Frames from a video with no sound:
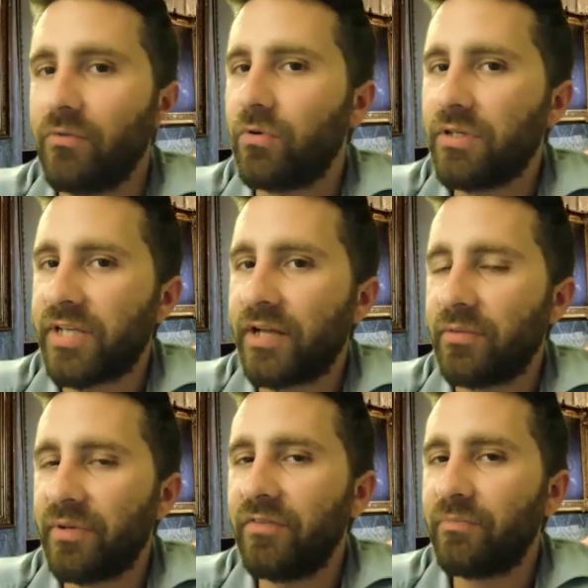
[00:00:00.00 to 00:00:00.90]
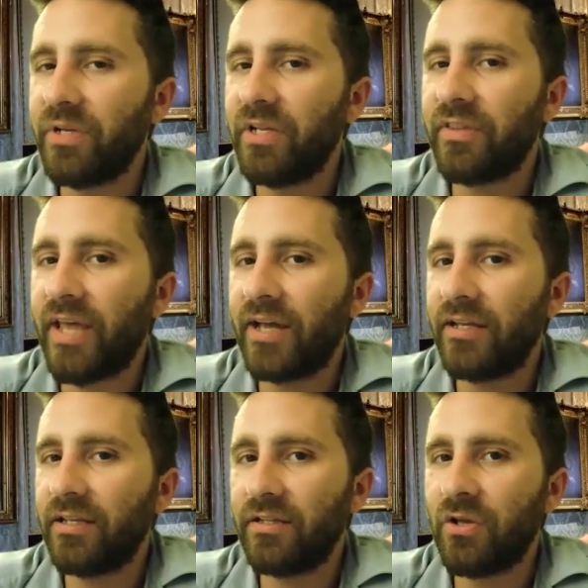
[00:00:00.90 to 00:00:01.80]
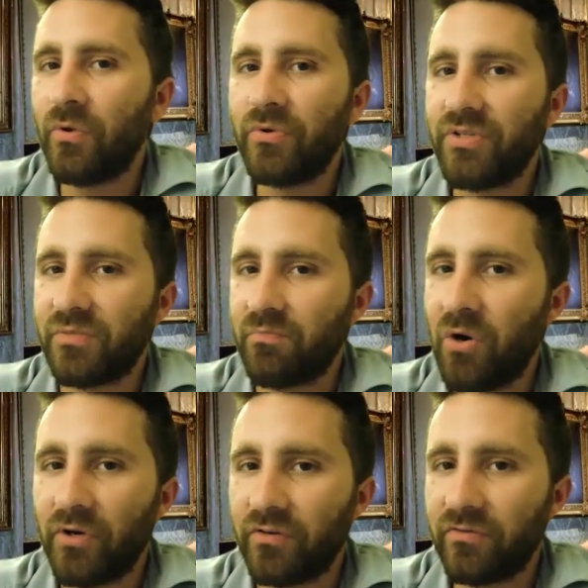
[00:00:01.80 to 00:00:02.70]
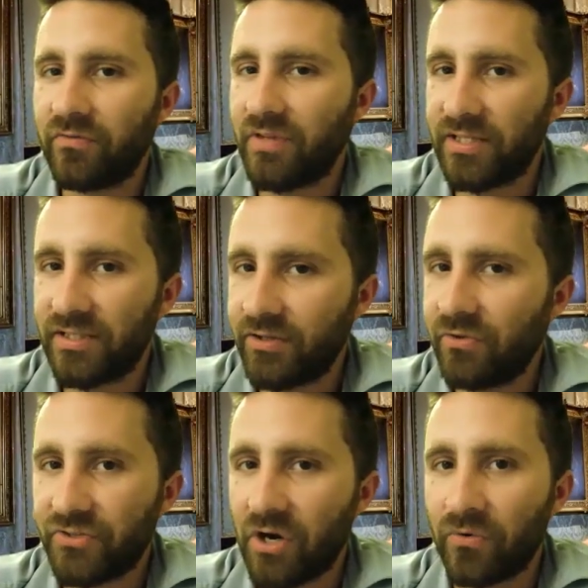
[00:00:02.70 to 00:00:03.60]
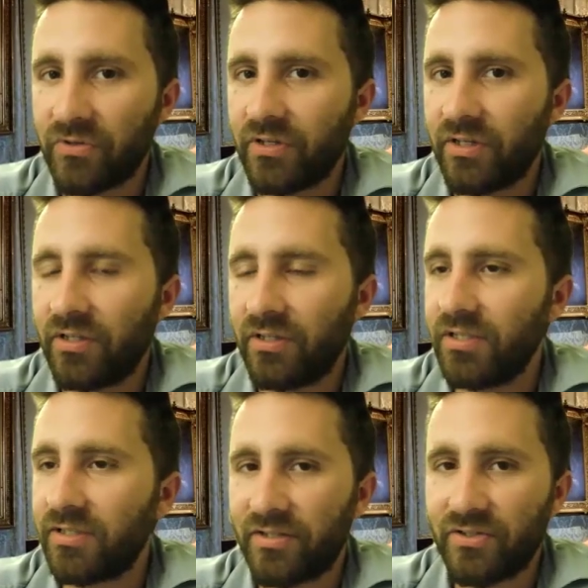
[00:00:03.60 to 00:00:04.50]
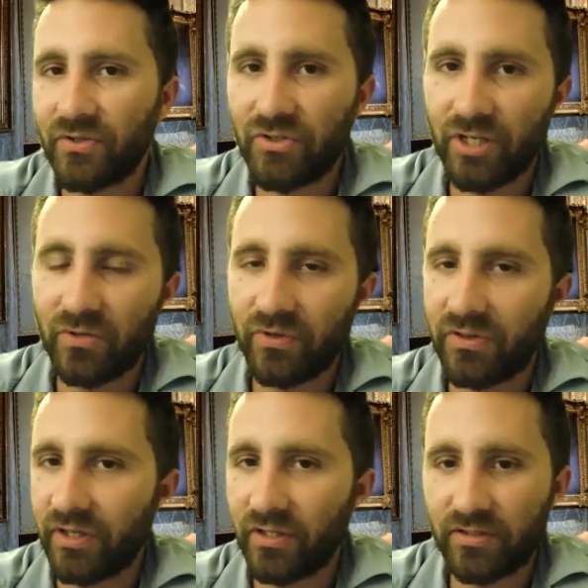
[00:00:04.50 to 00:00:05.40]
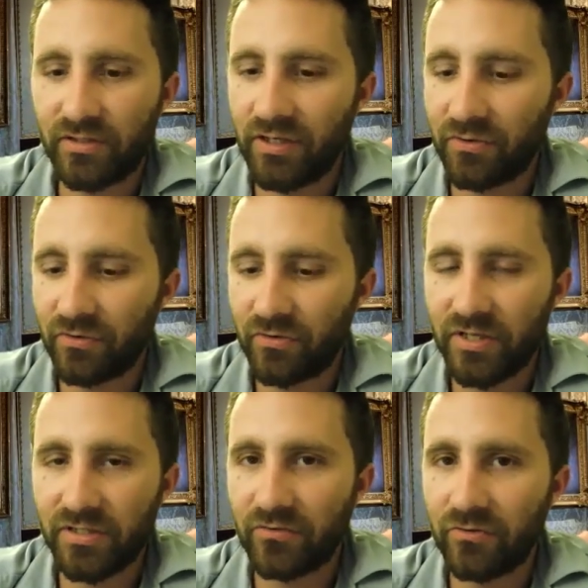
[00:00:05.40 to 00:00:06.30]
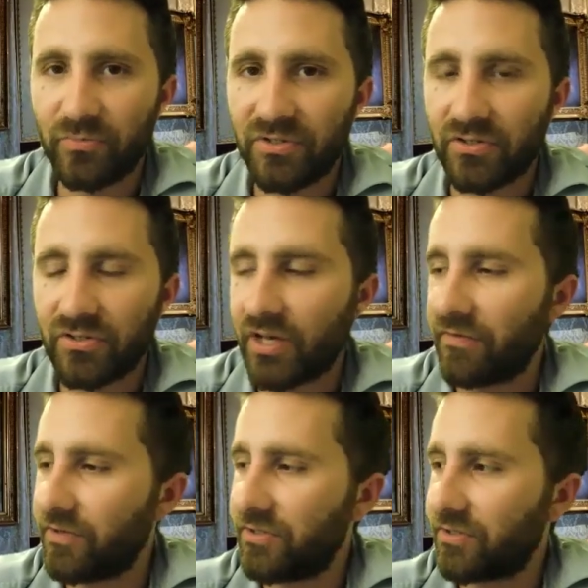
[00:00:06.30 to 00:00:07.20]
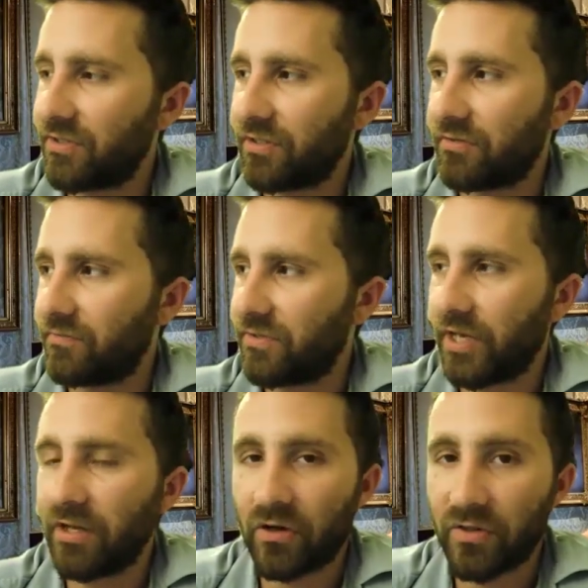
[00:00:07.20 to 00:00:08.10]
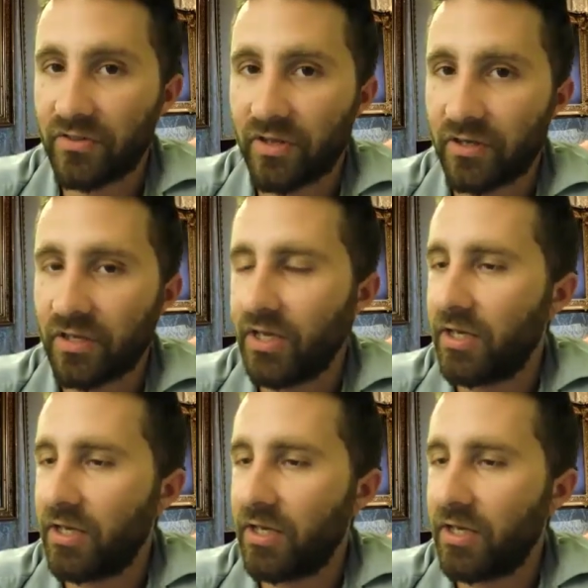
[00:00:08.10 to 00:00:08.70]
Well, exactly. But even that, no one knows his motive. They still don't. He's not associated with like, crazy groups and stuff. He's just a psycho, they think.